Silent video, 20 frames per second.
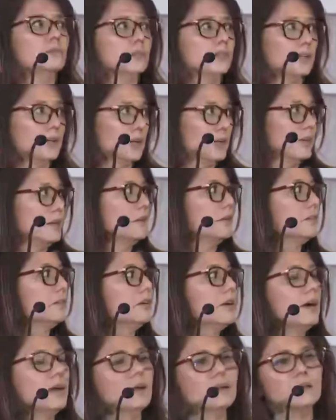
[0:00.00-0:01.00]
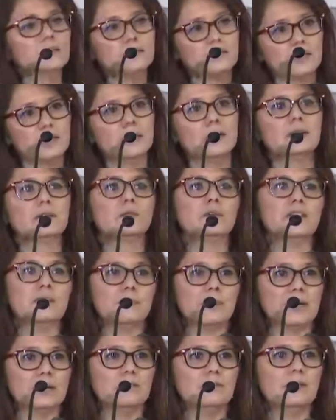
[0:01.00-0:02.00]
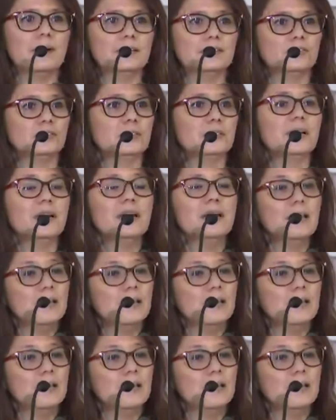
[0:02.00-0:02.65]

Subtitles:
with the clinical trials and then with the manufacturing.